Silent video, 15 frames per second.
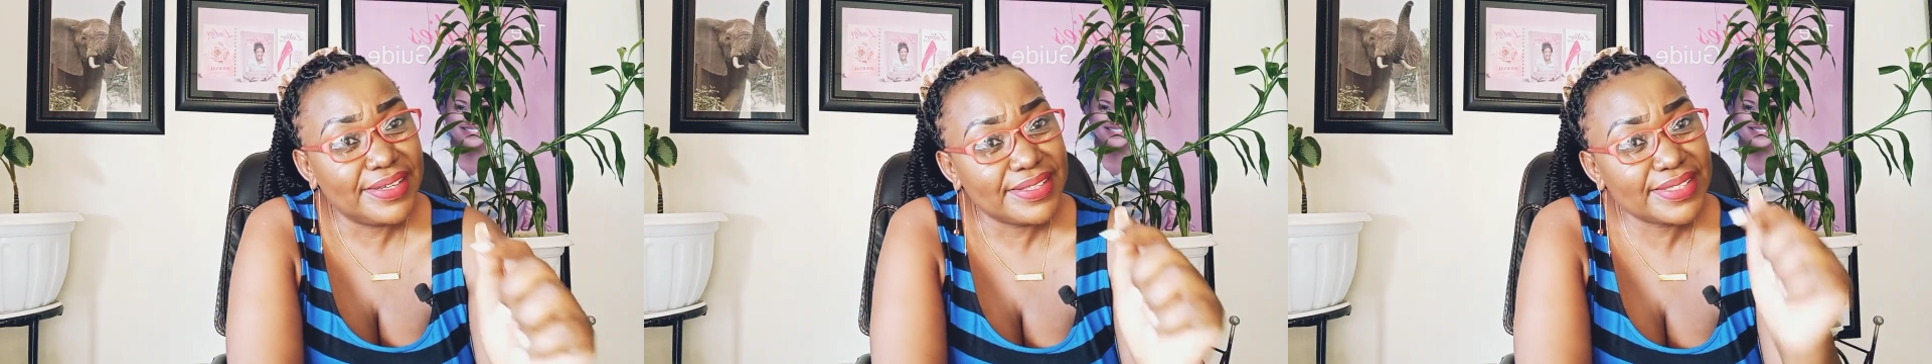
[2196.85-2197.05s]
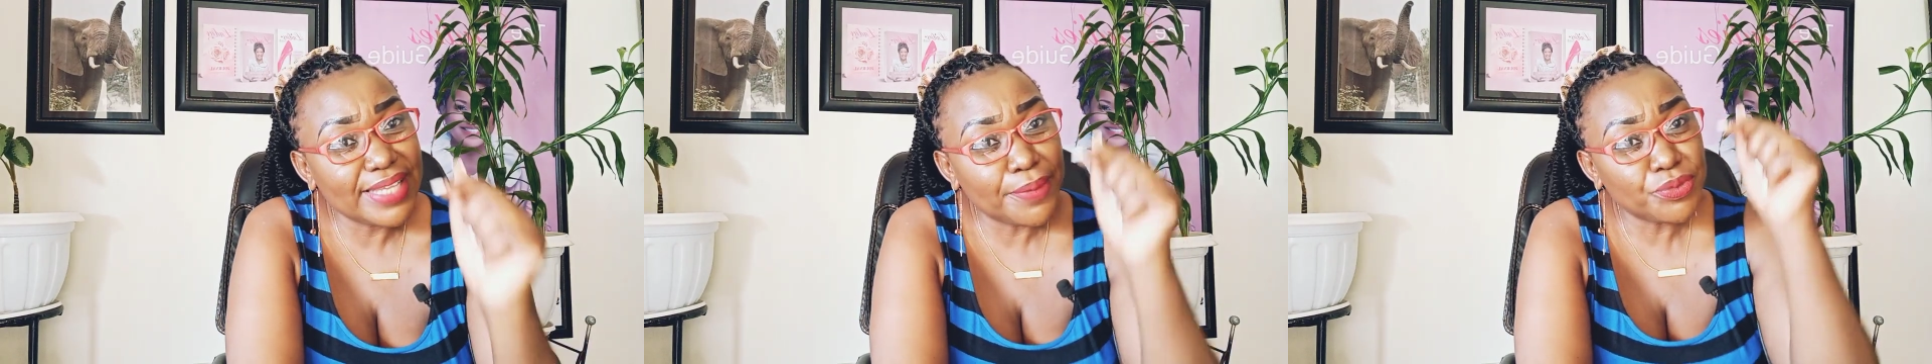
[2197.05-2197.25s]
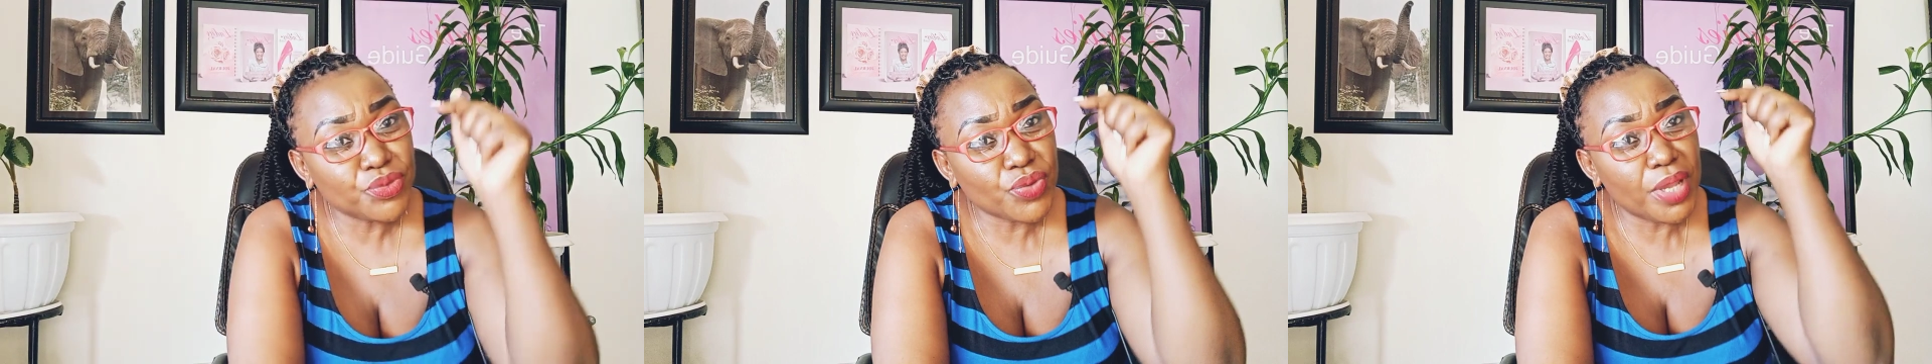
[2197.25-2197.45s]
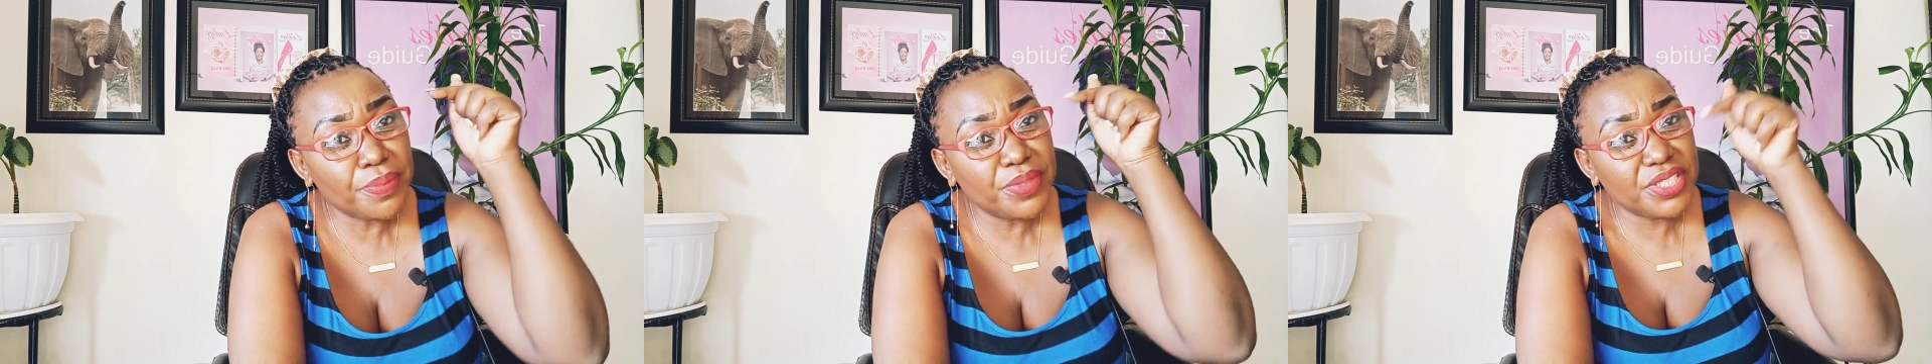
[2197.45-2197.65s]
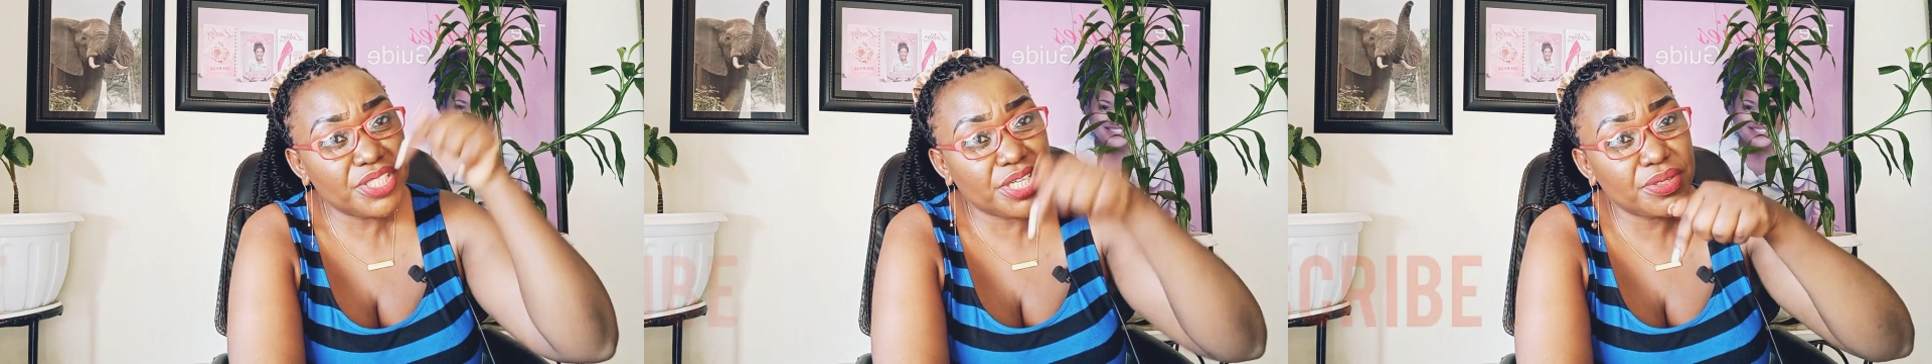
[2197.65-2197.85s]

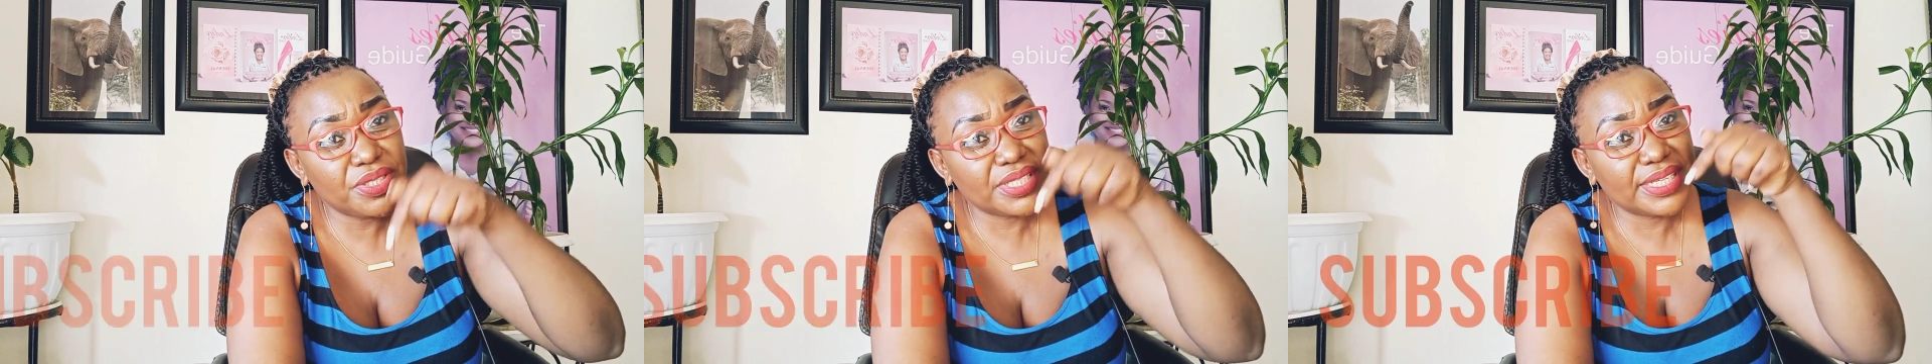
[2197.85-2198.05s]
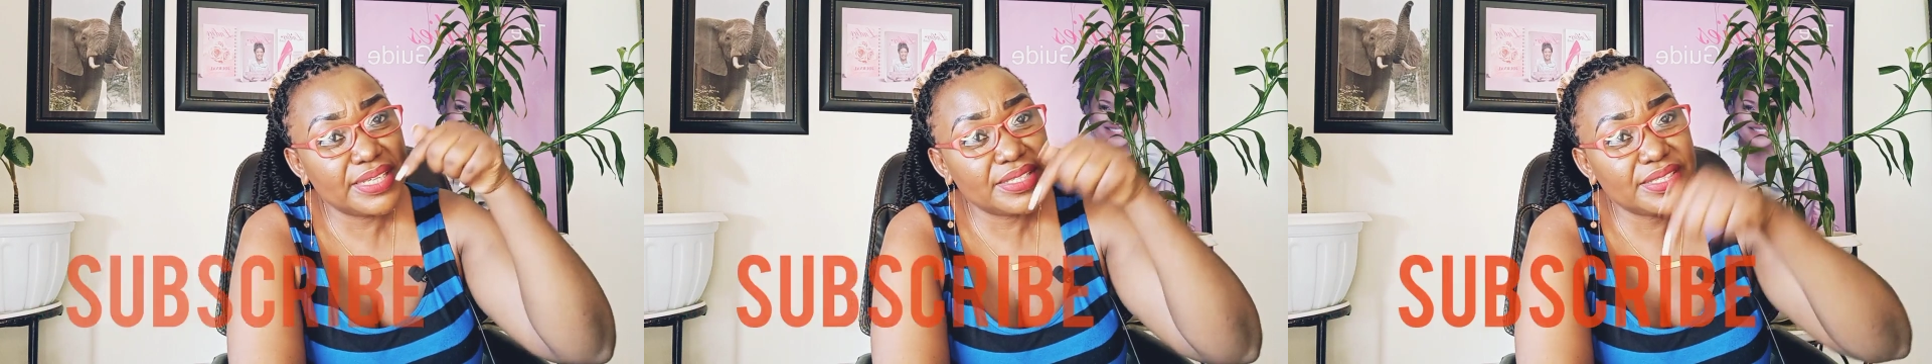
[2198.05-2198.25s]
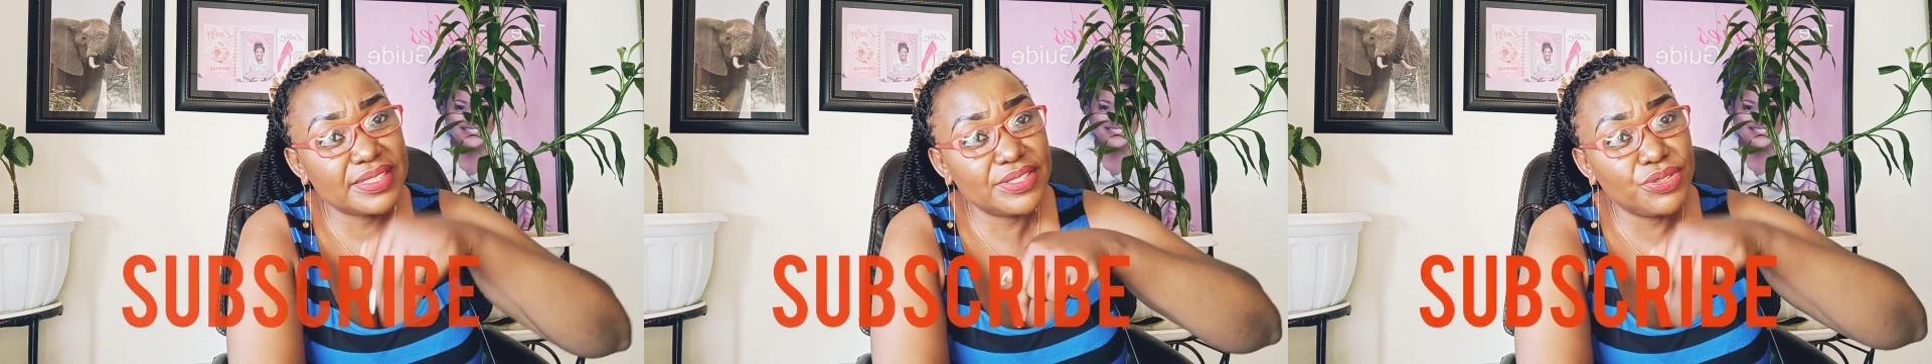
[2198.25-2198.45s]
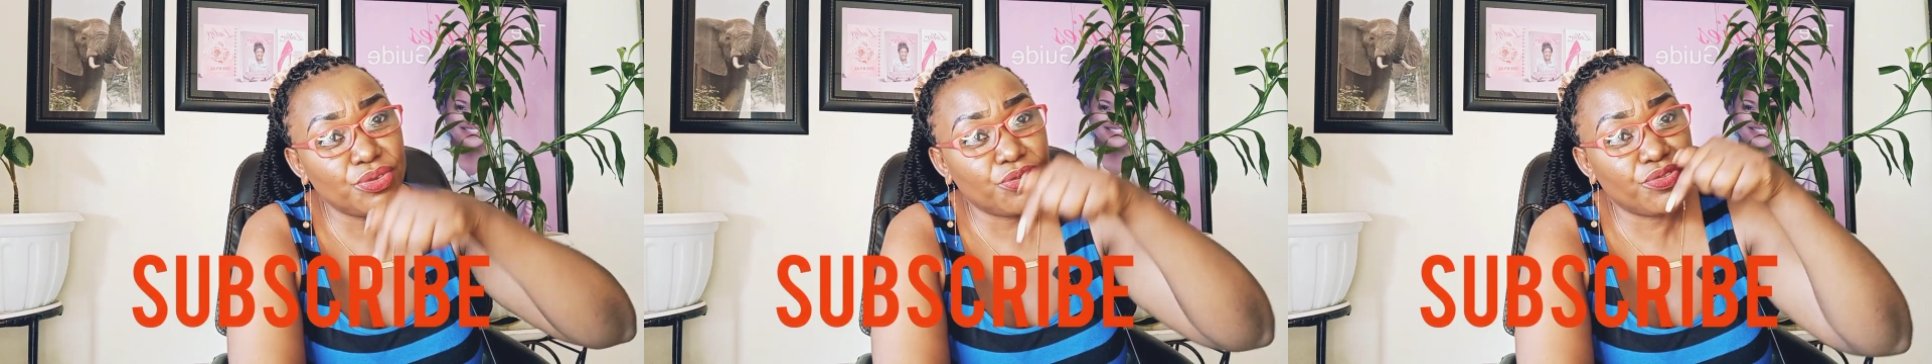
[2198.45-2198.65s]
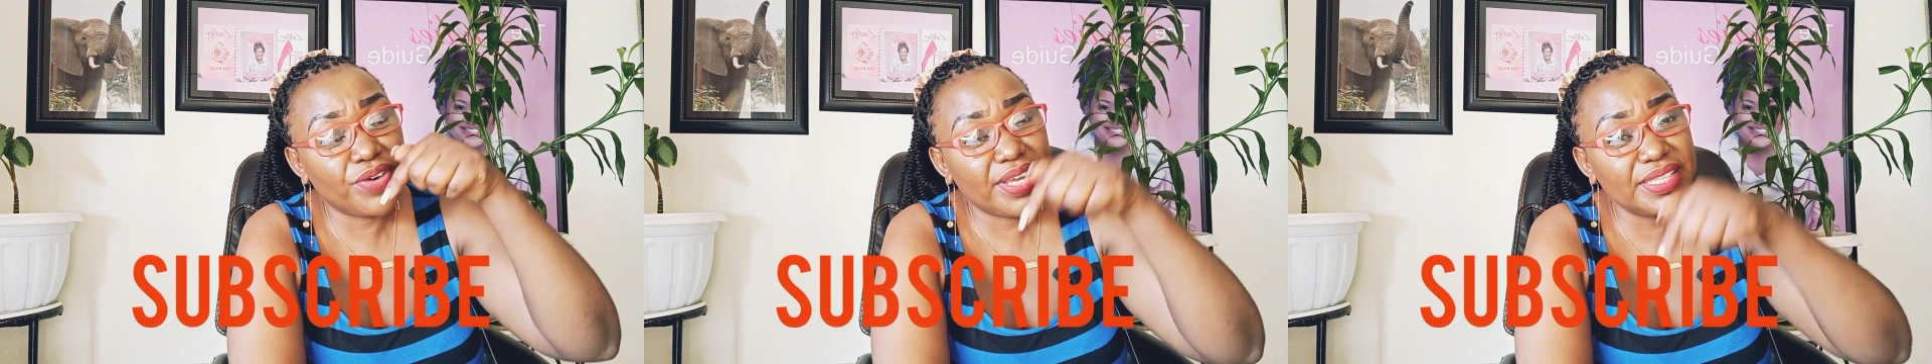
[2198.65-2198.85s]
Subscribe the channel in case
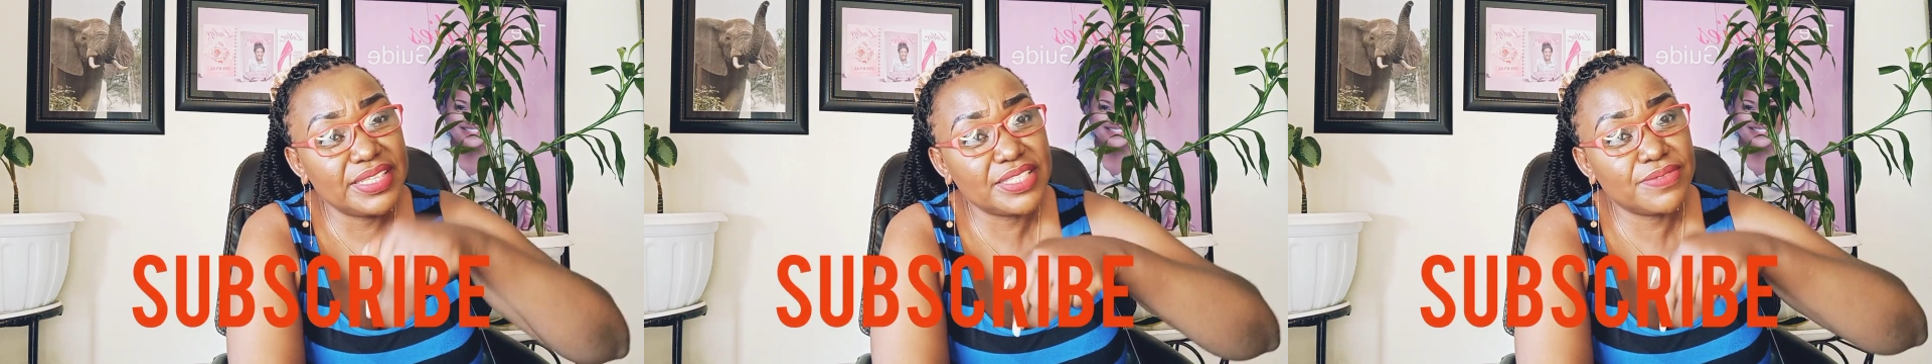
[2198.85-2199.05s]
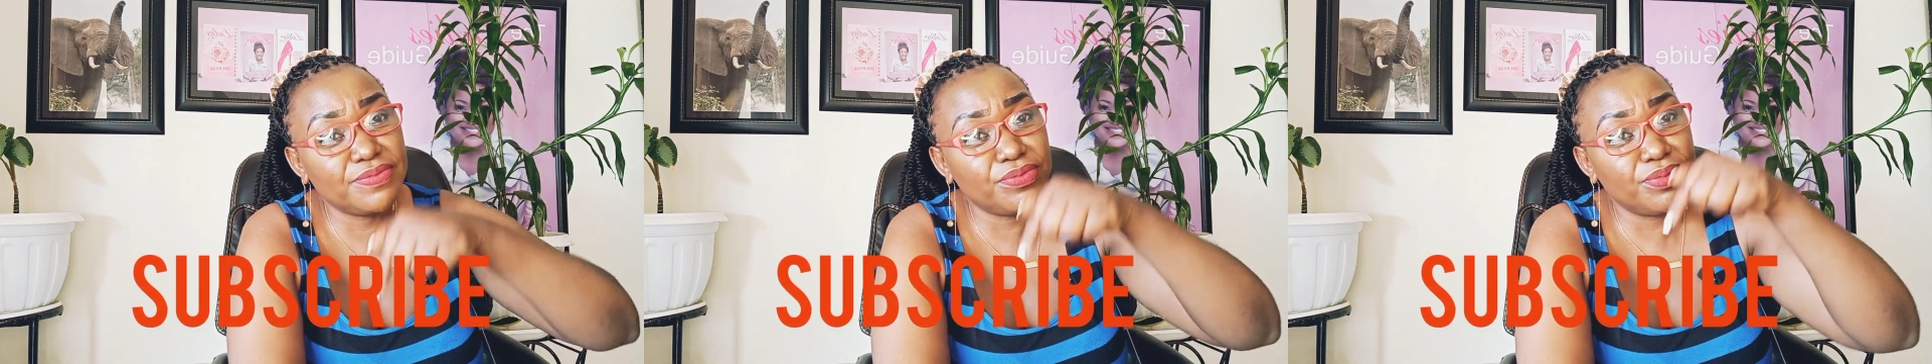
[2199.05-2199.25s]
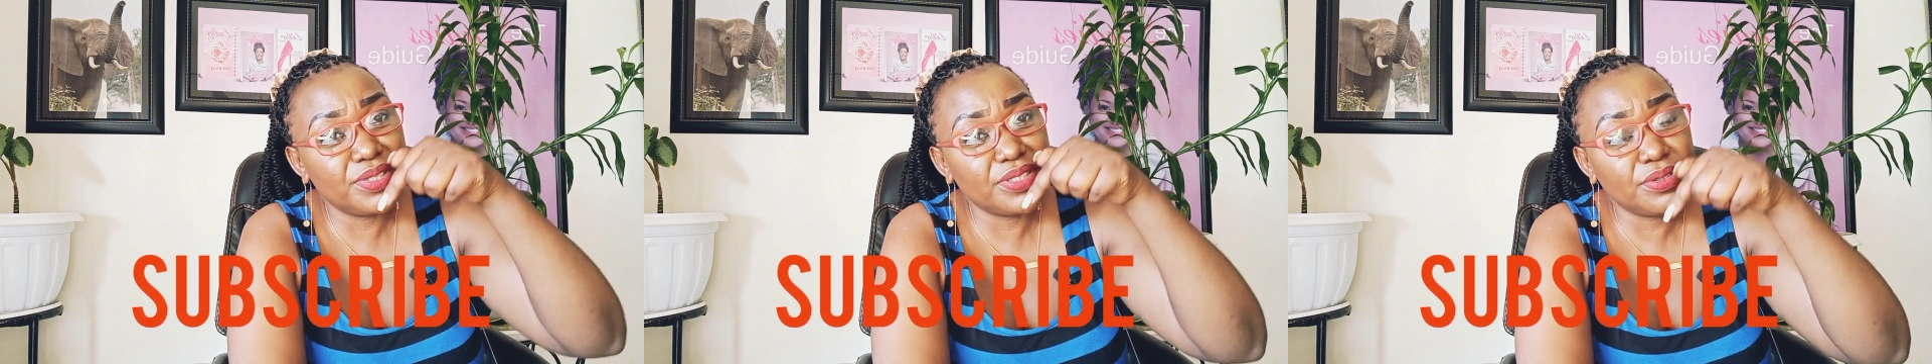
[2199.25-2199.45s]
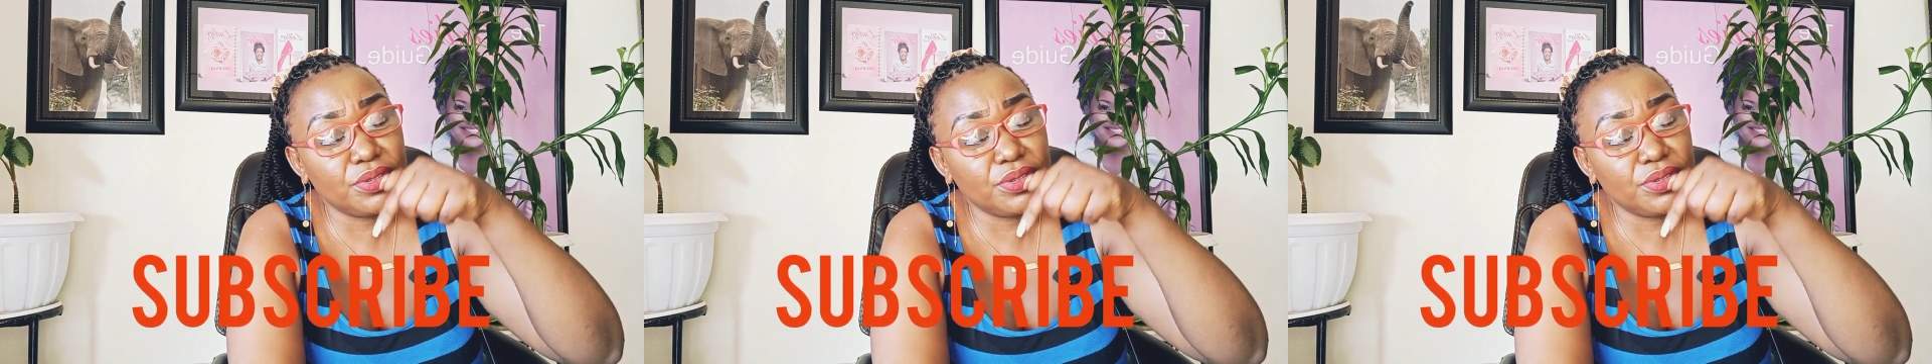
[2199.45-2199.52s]
you find this